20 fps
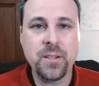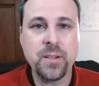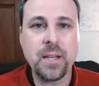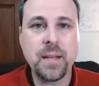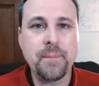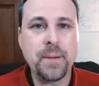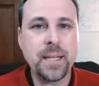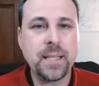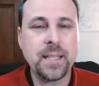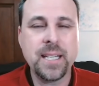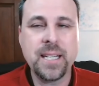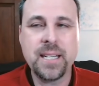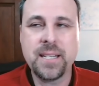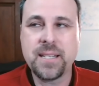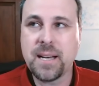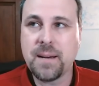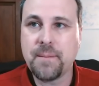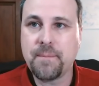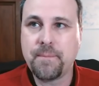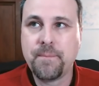You can pick
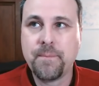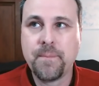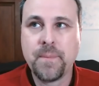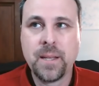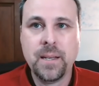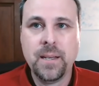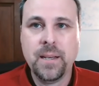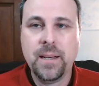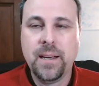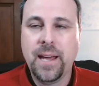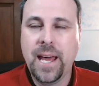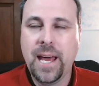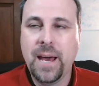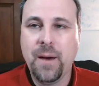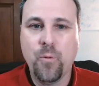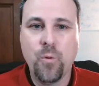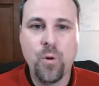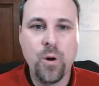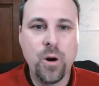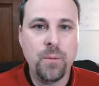these up
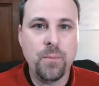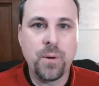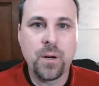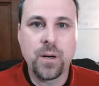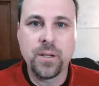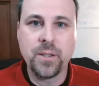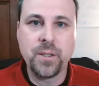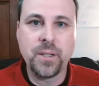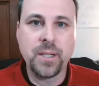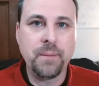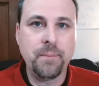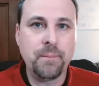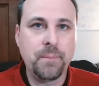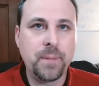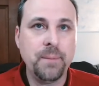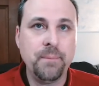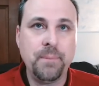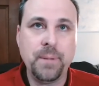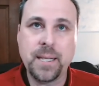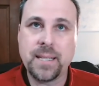at Walmart, you can
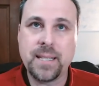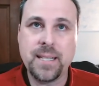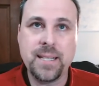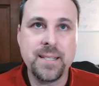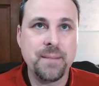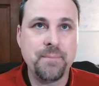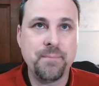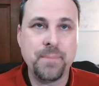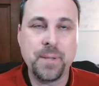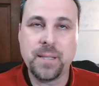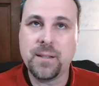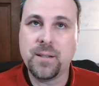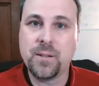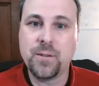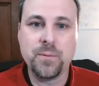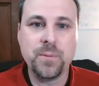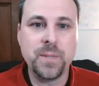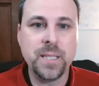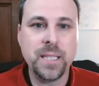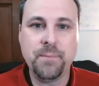pick these up at
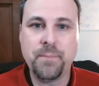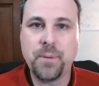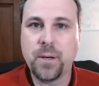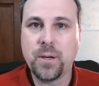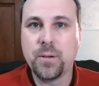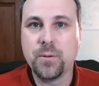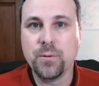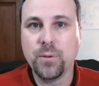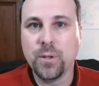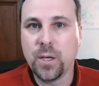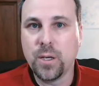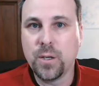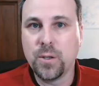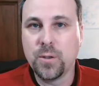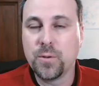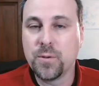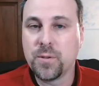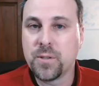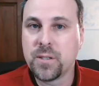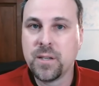Home Depot,
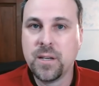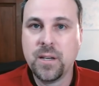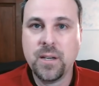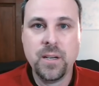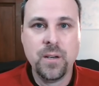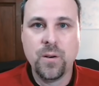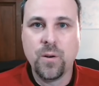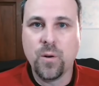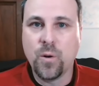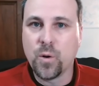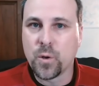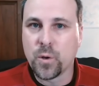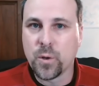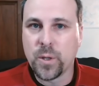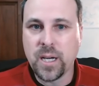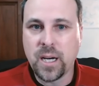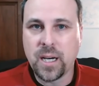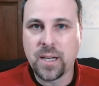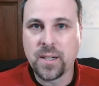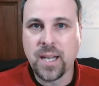Lowe's,
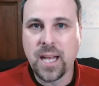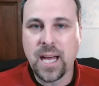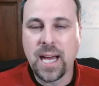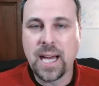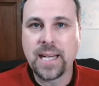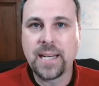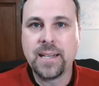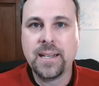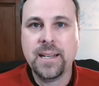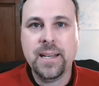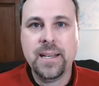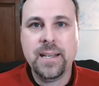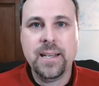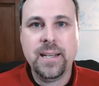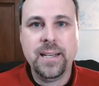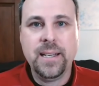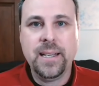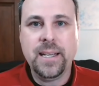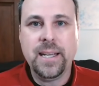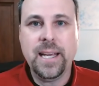order it online.
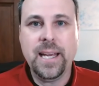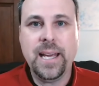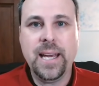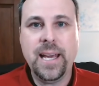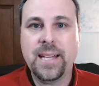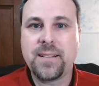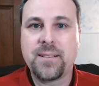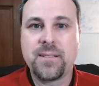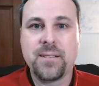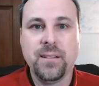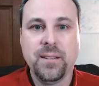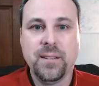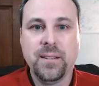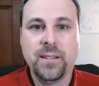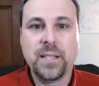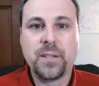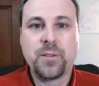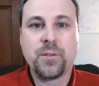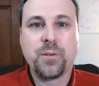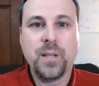It's
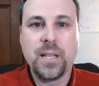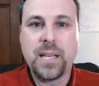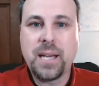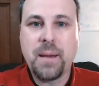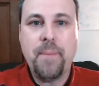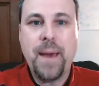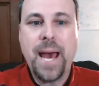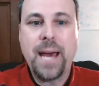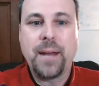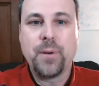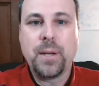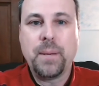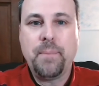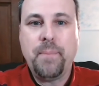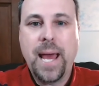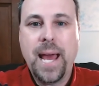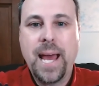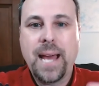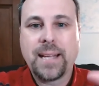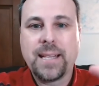literally a battery
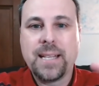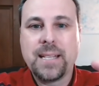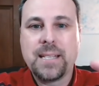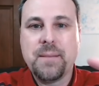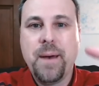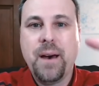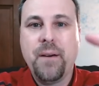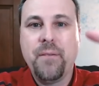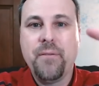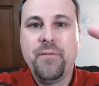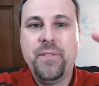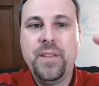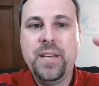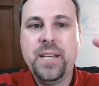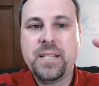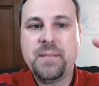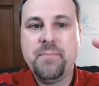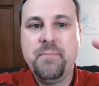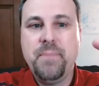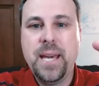pack that's about
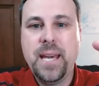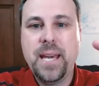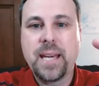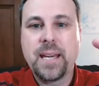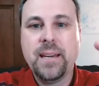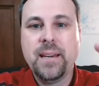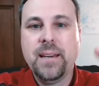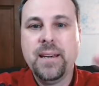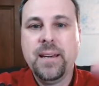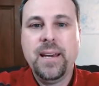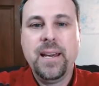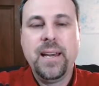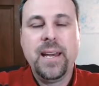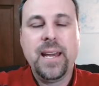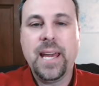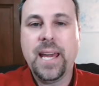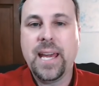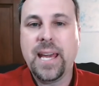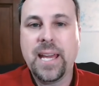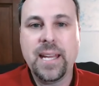this big,
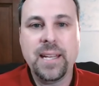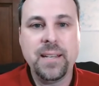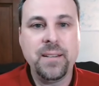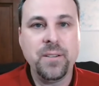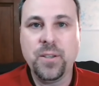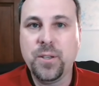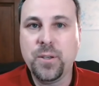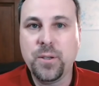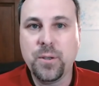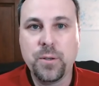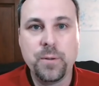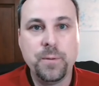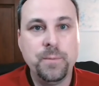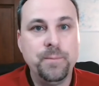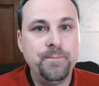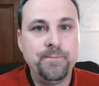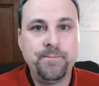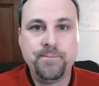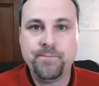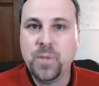and
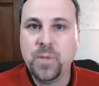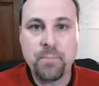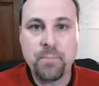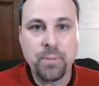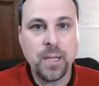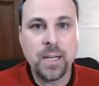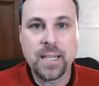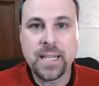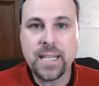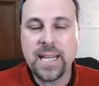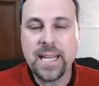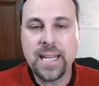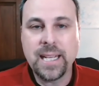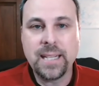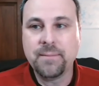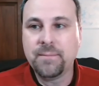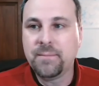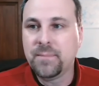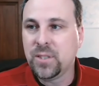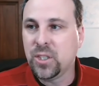you plug it
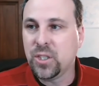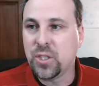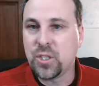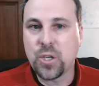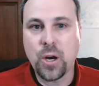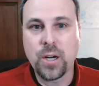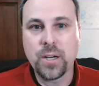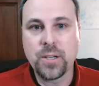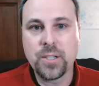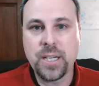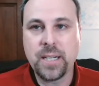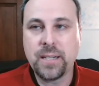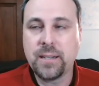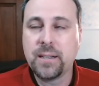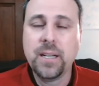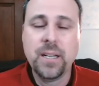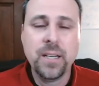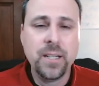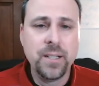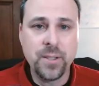in, you charge
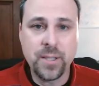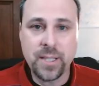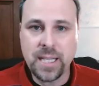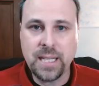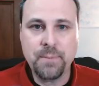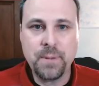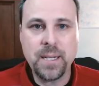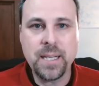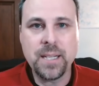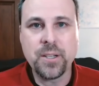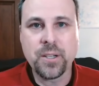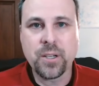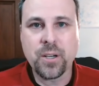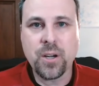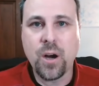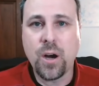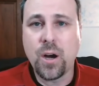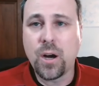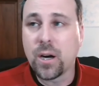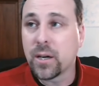it, you keep it in your
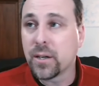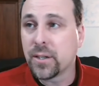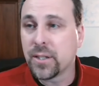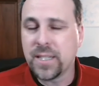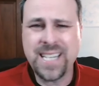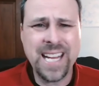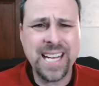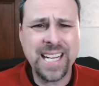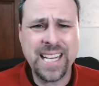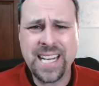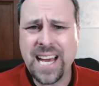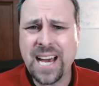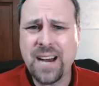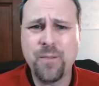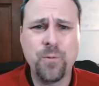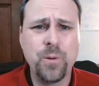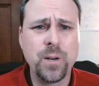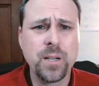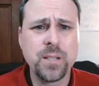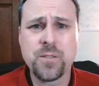car, you take it
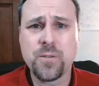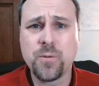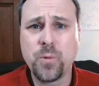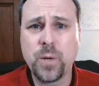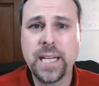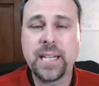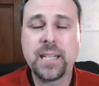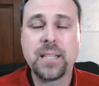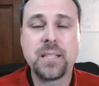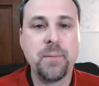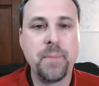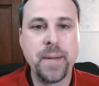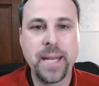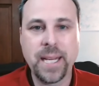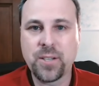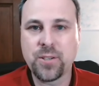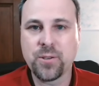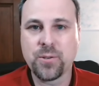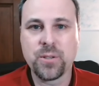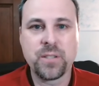out once a week to
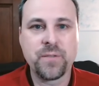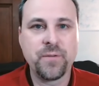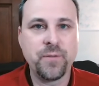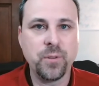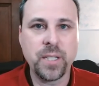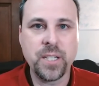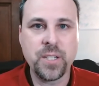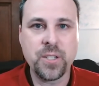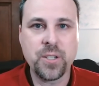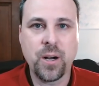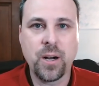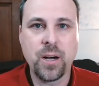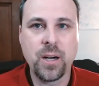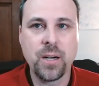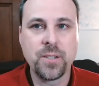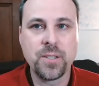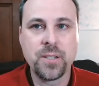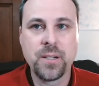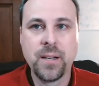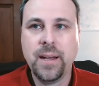make sure it's fully
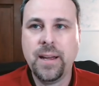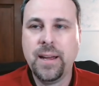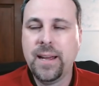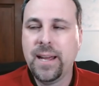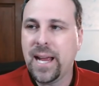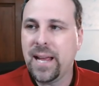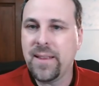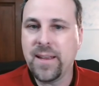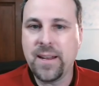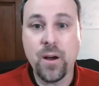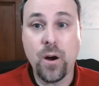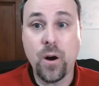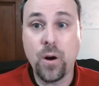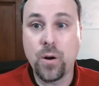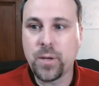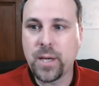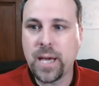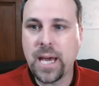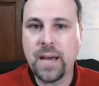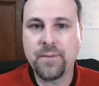charged, and then
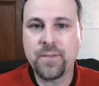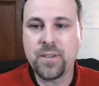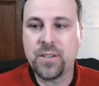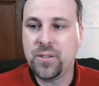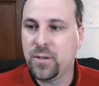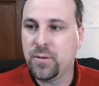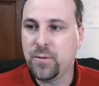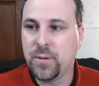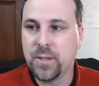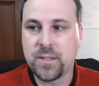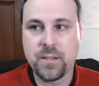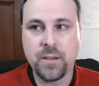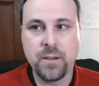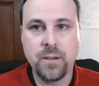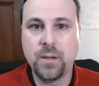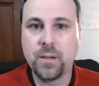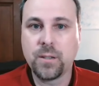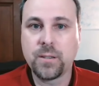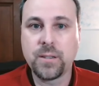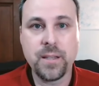all you have to do is
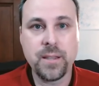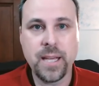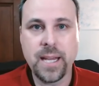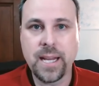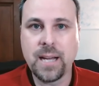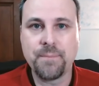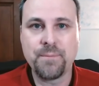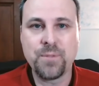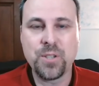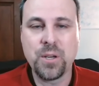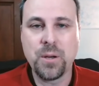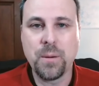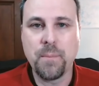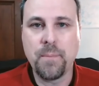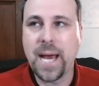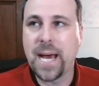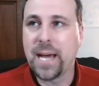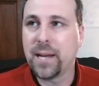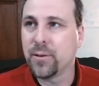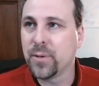hook the thing up to your
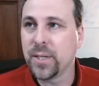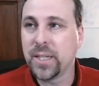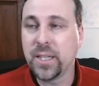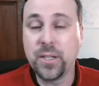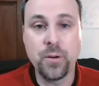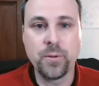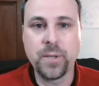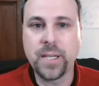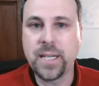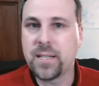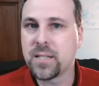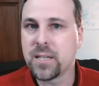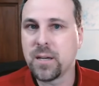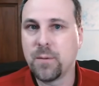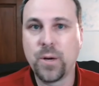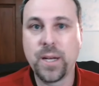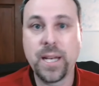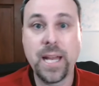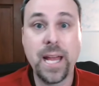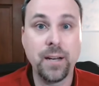battery. You don't need
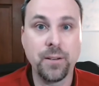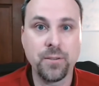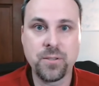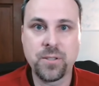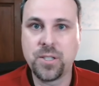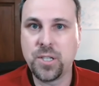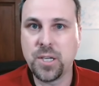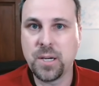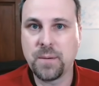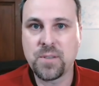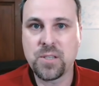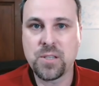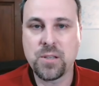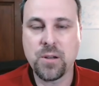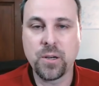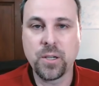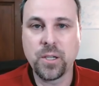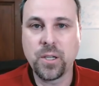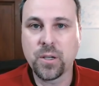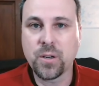someone else to
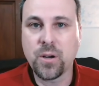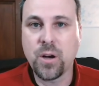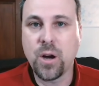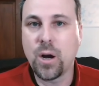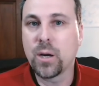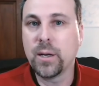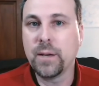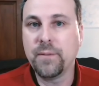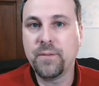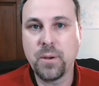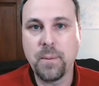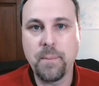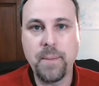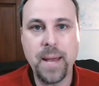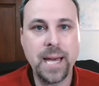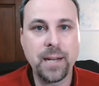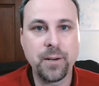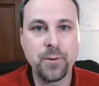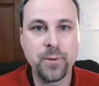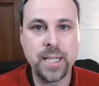jumpstart your car if your
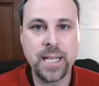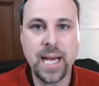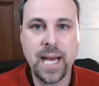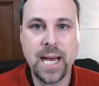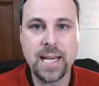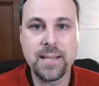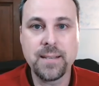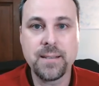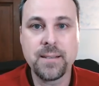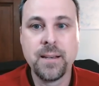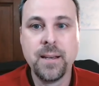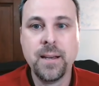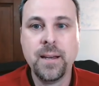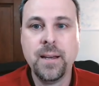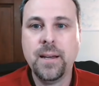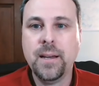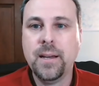battery dies.